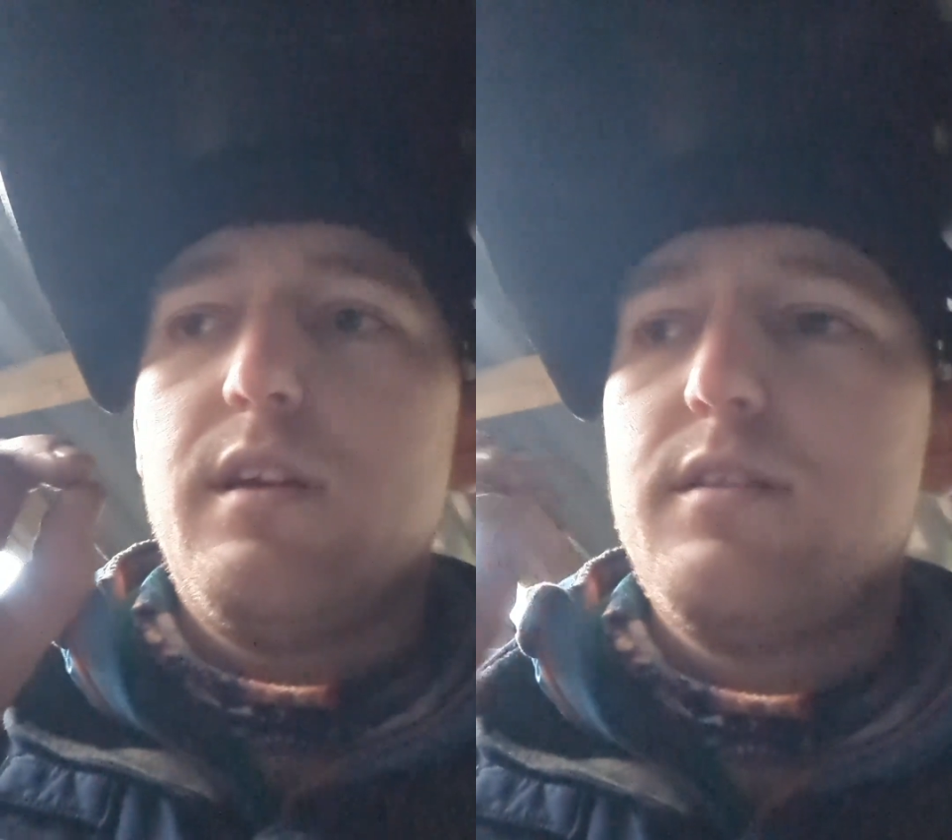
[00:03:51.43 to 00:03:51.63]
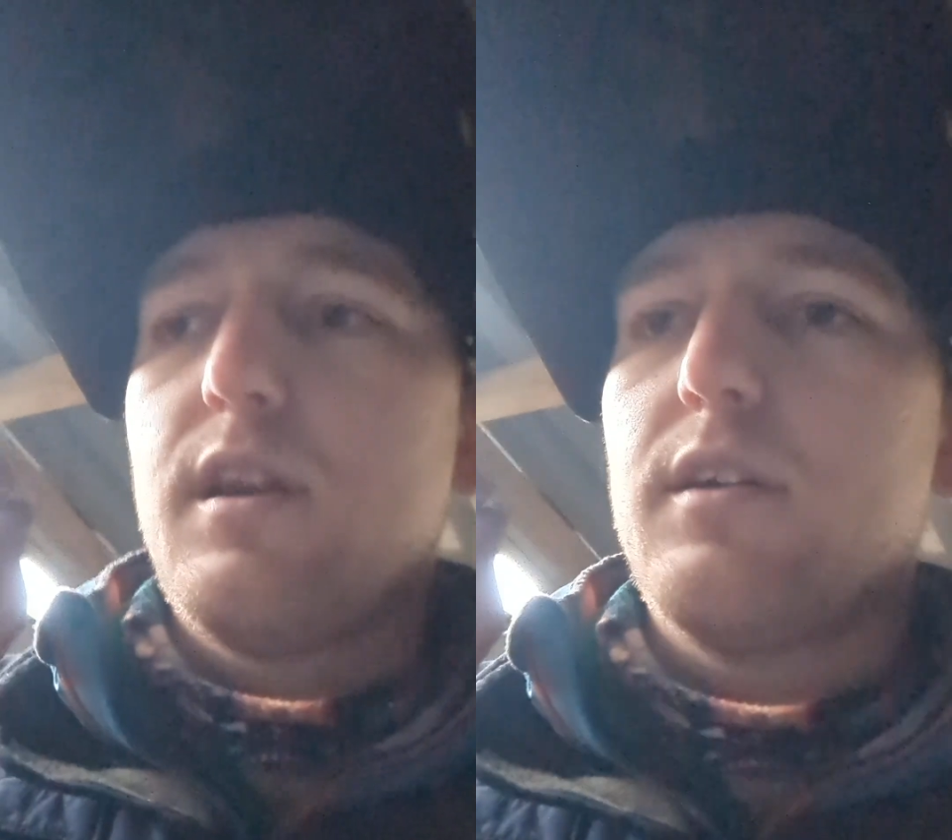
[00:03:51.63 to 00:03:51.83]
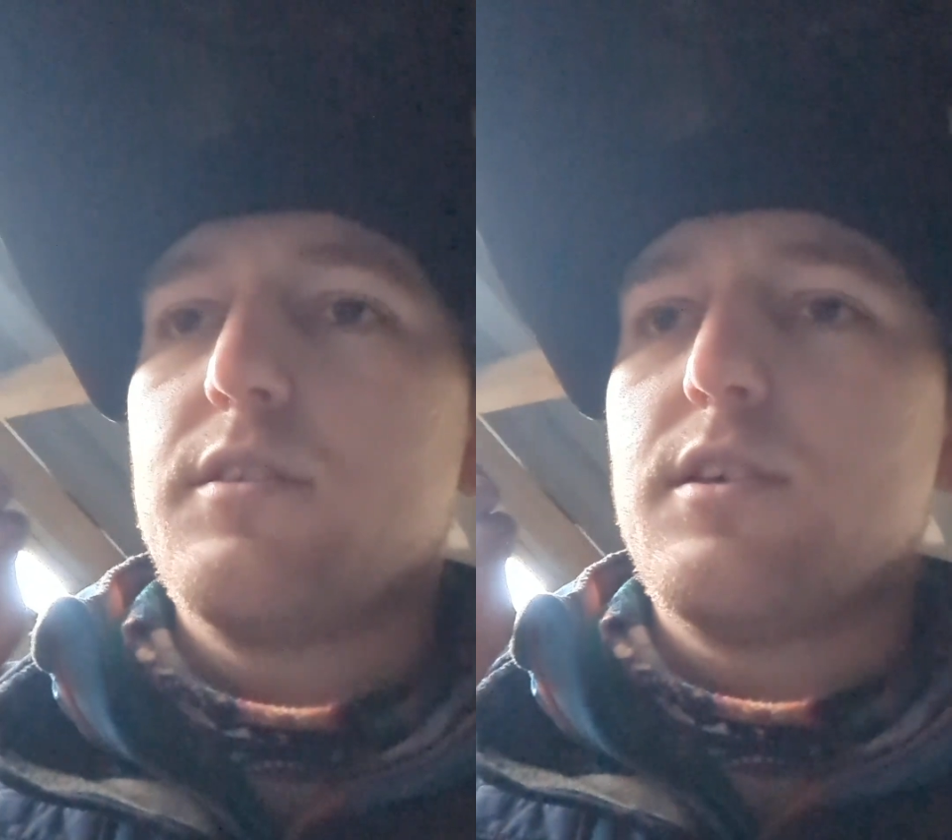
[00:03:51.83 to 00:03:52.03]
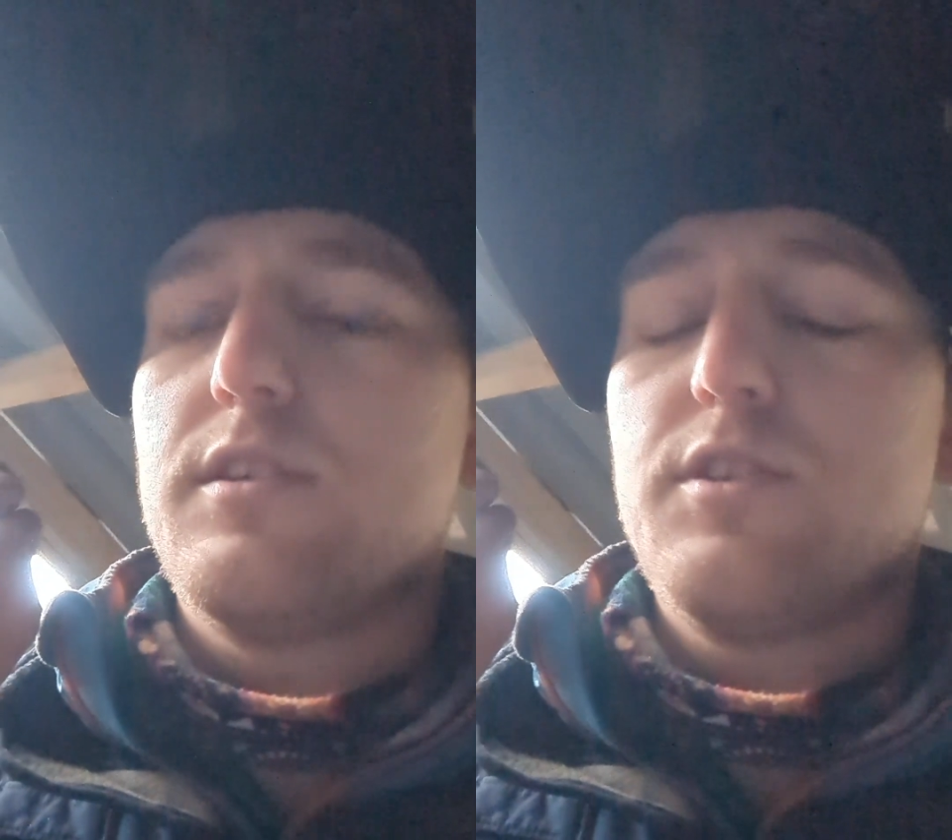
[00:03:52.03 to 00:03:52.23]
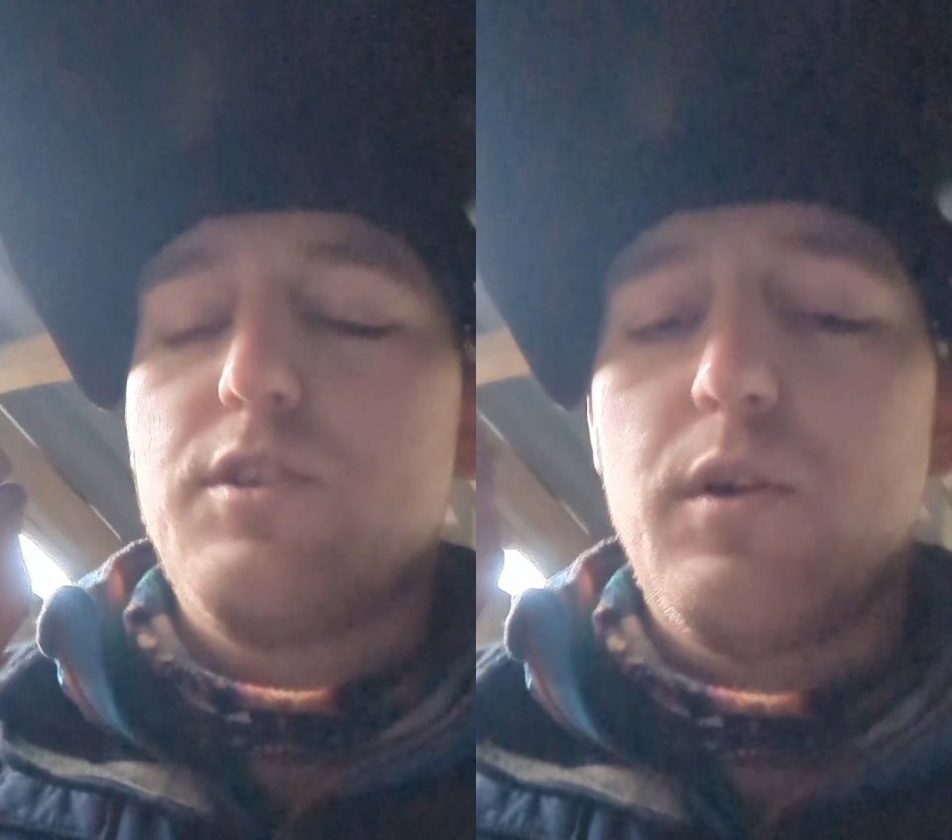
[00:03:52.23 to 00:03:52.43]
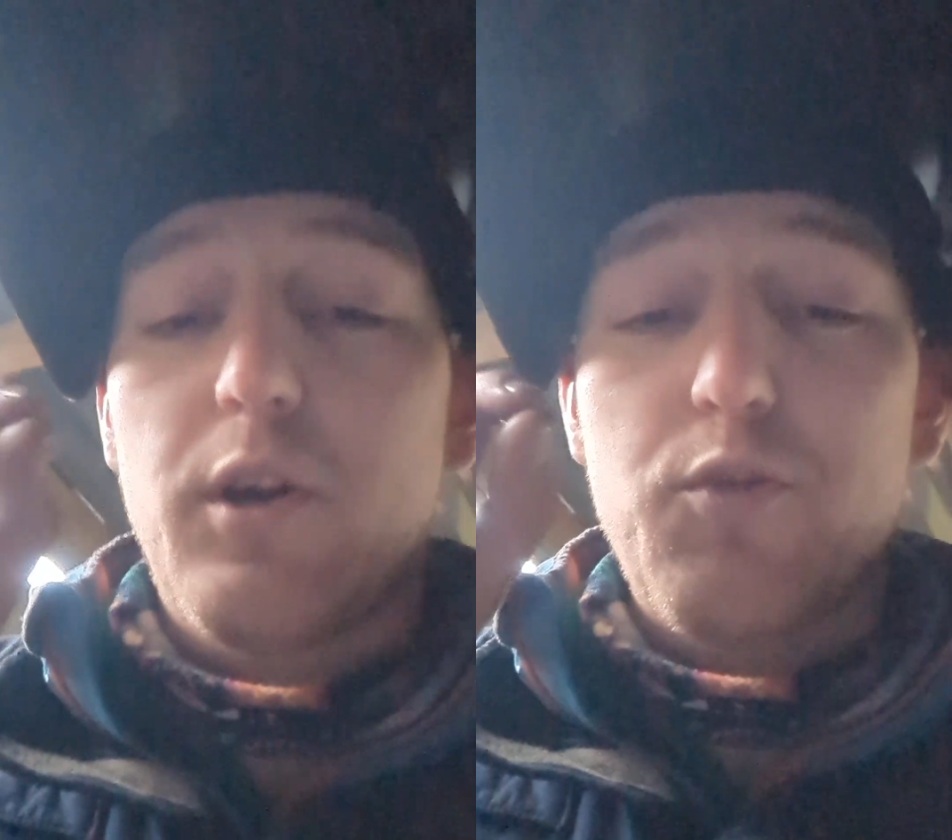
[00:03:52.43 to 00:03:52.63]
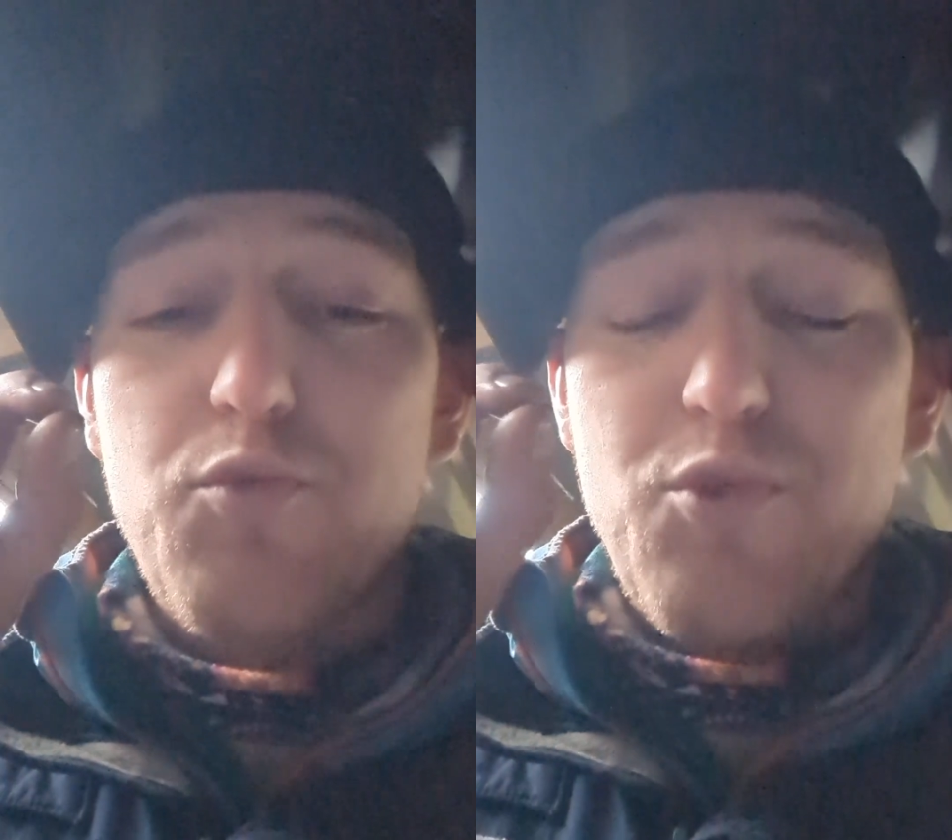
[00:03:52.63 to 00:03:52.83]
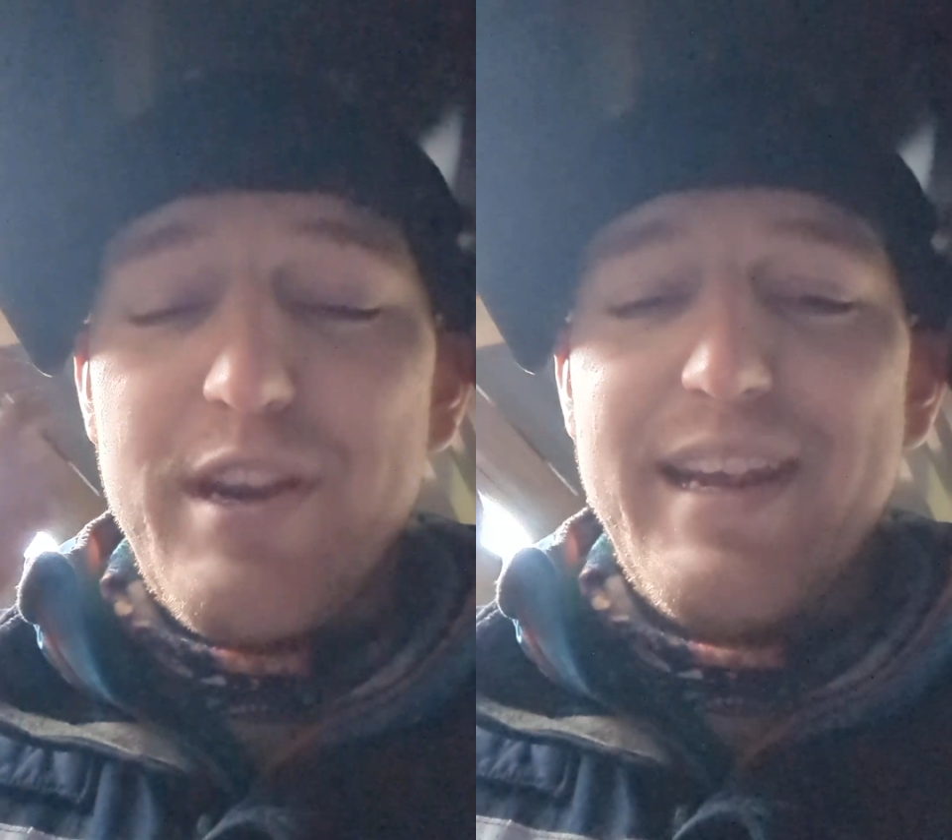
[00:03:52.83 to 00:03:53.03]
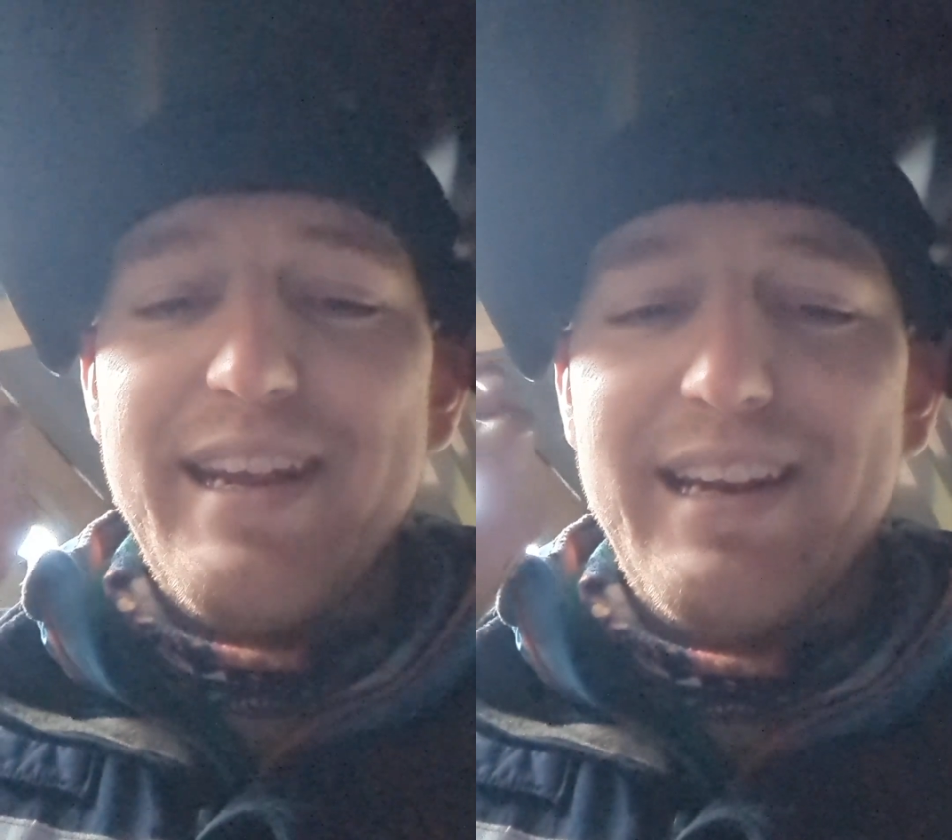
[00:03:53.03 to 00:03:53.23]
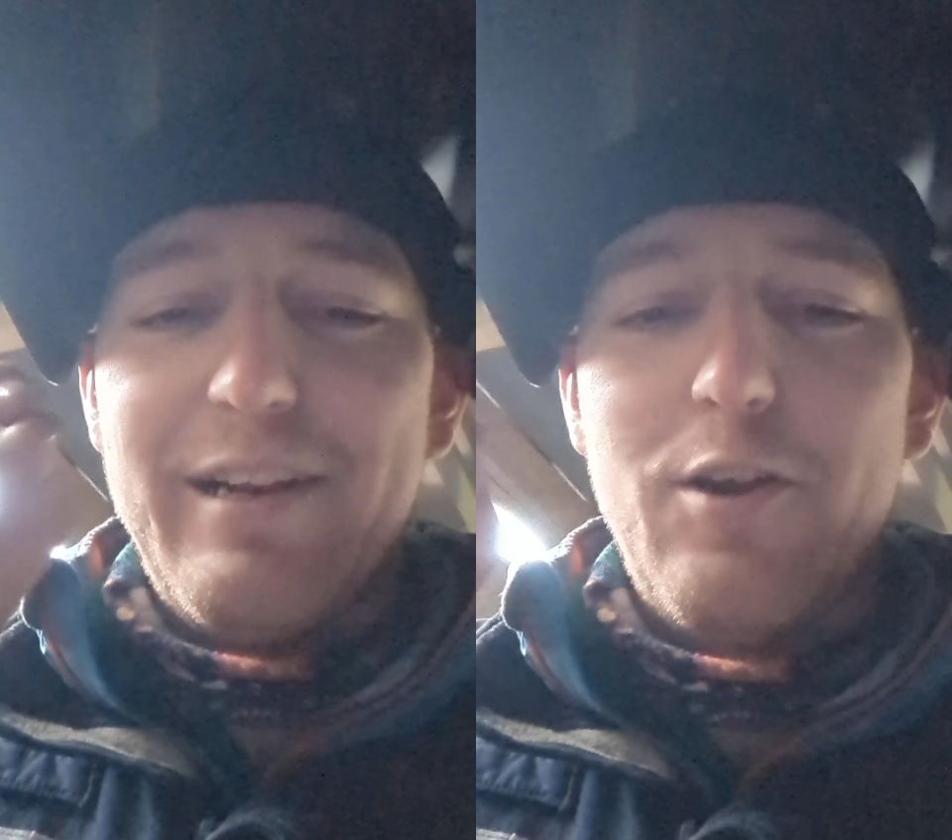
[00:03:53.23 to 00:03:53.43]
tungsten, to do like a really